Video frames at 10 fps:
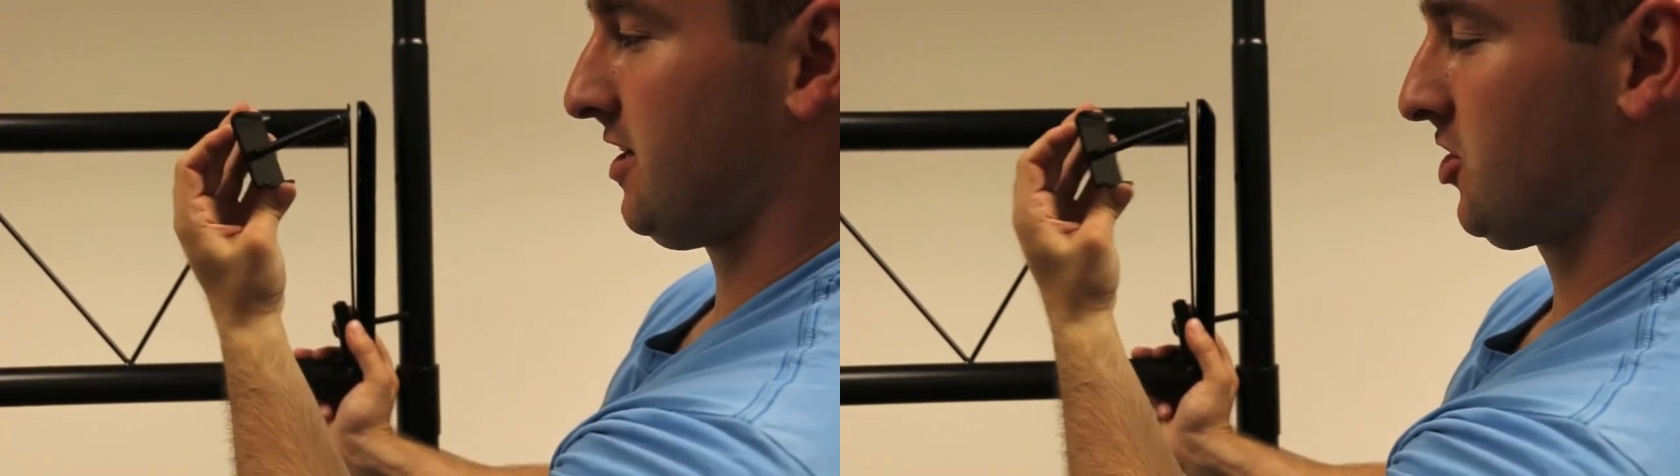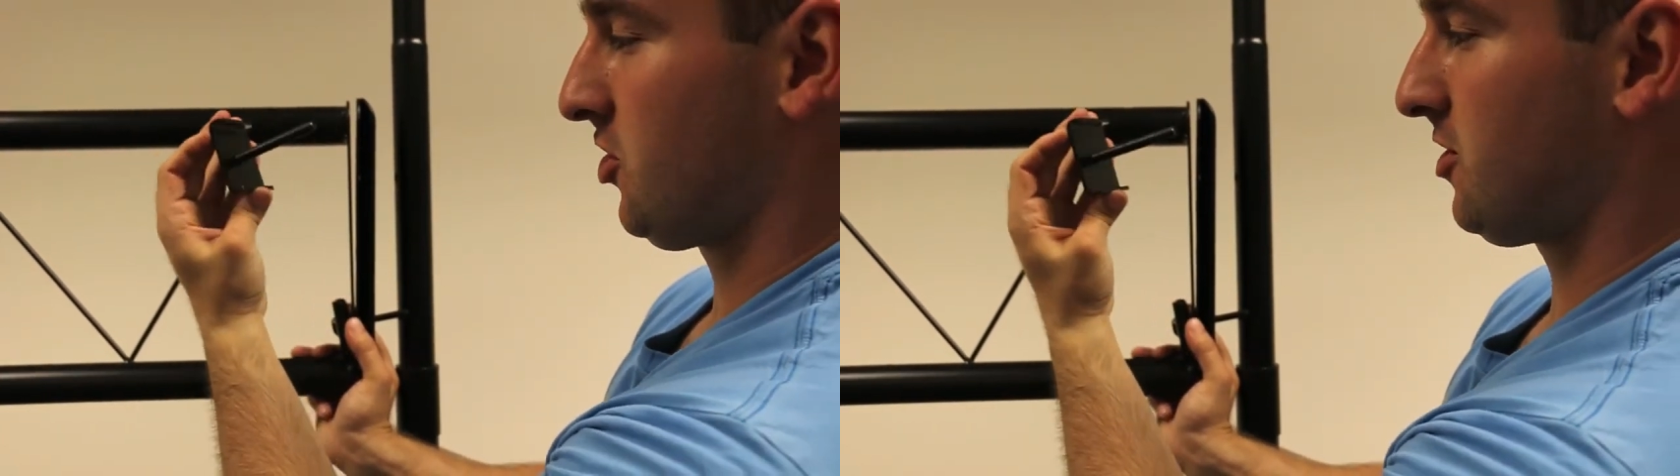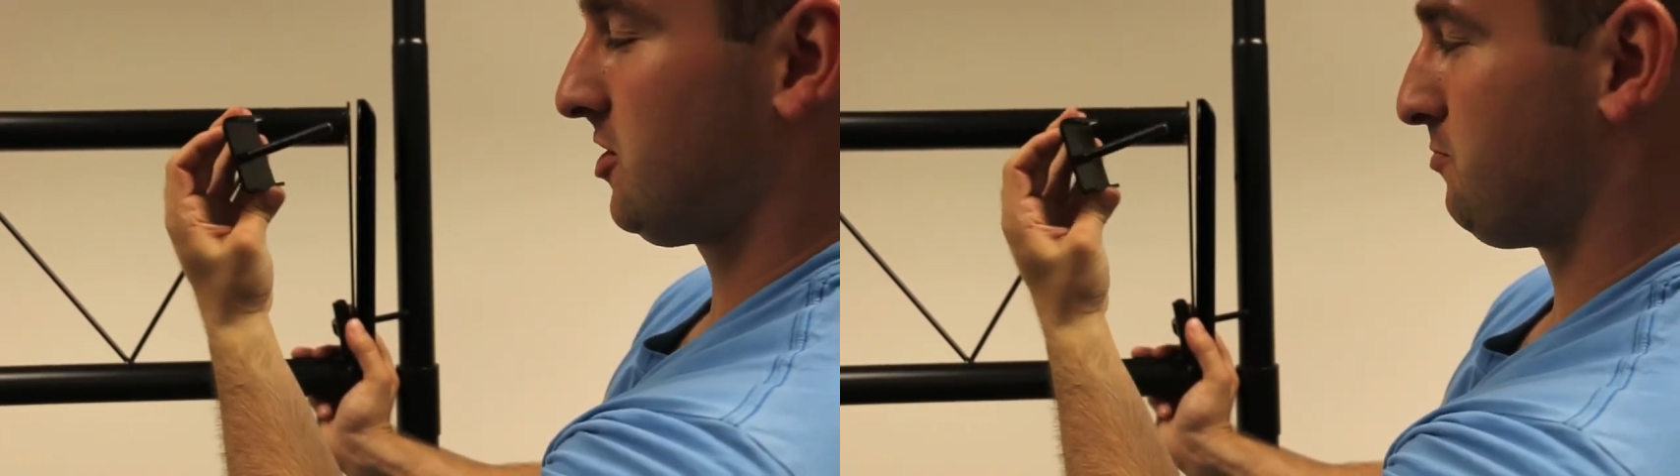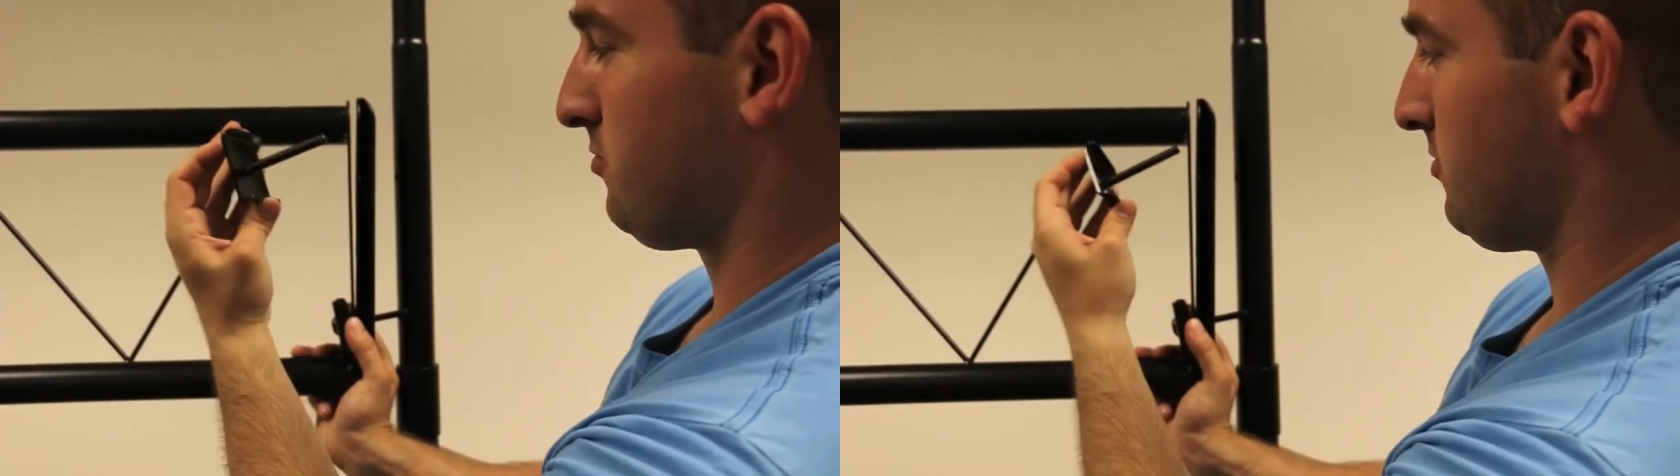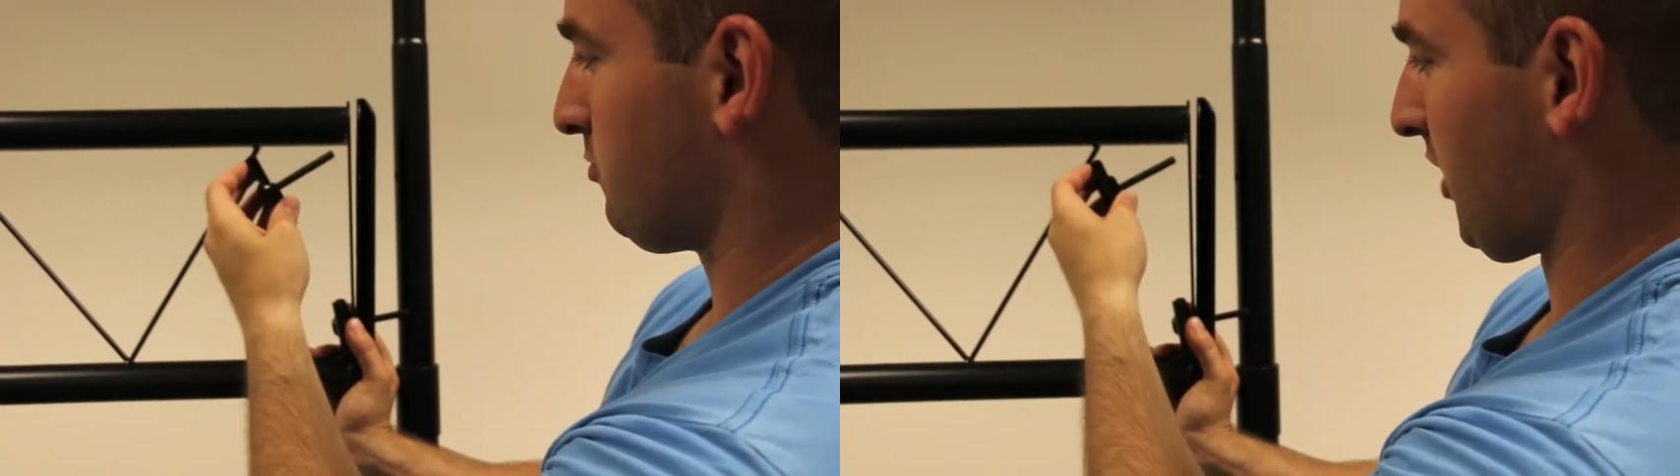
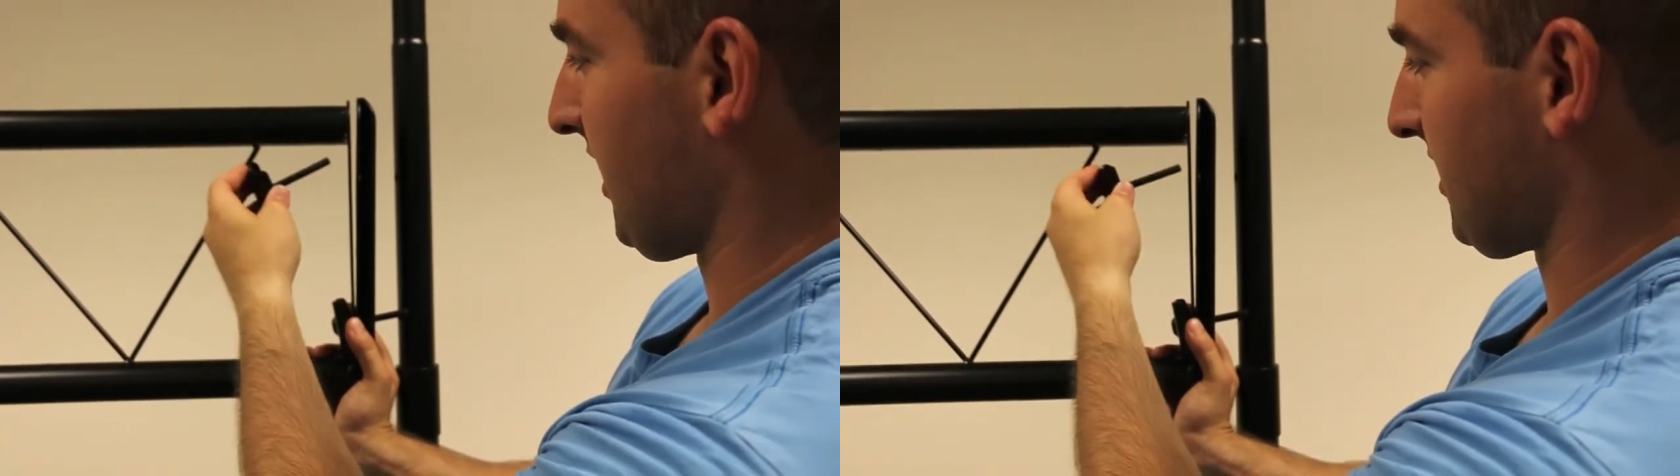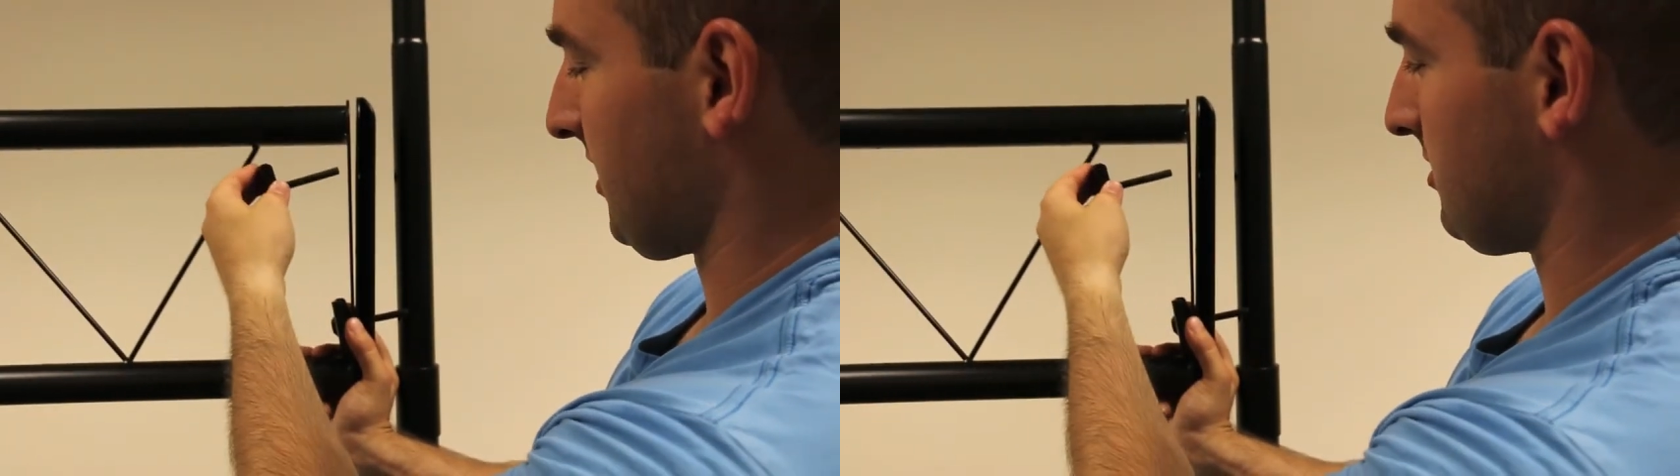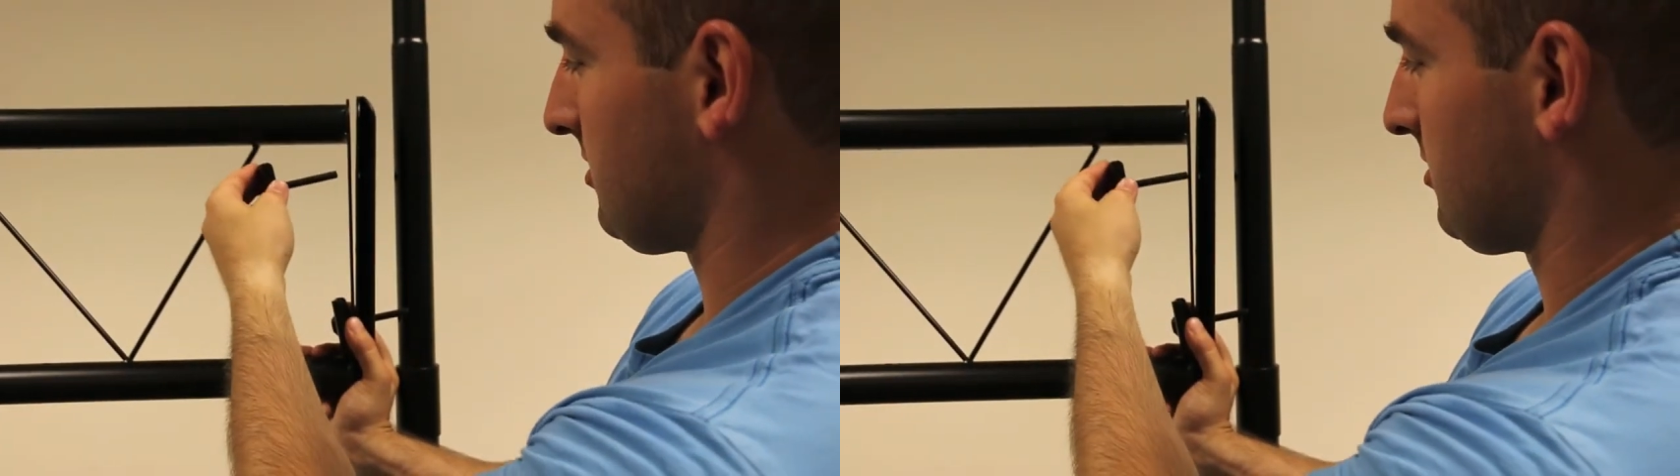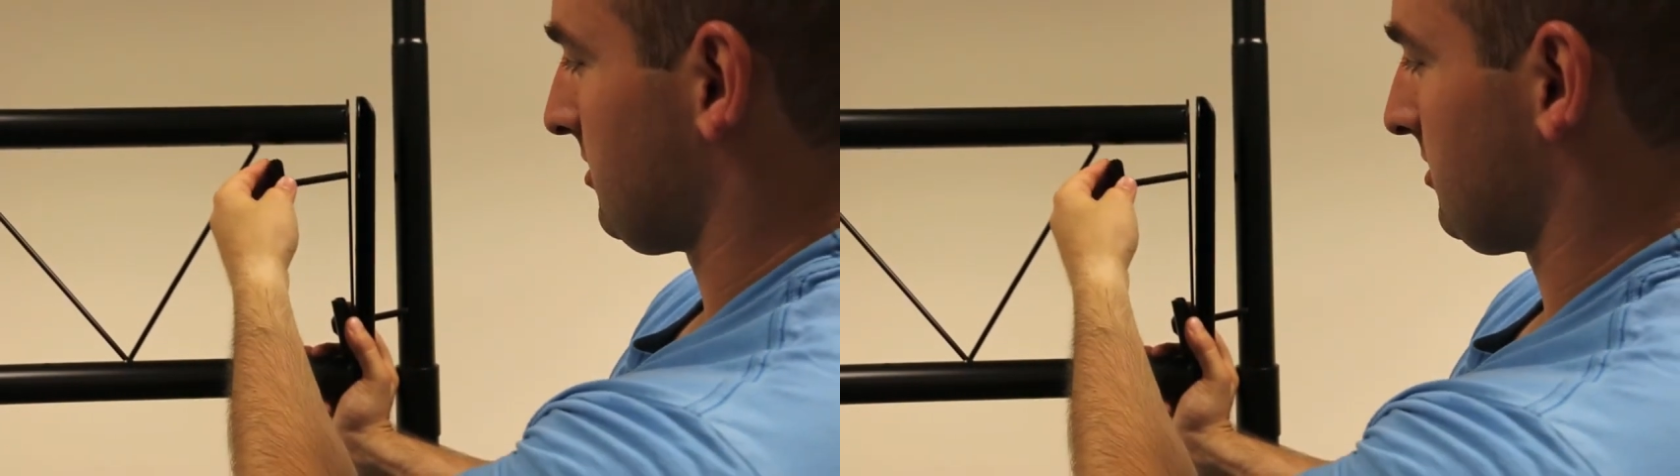included bracket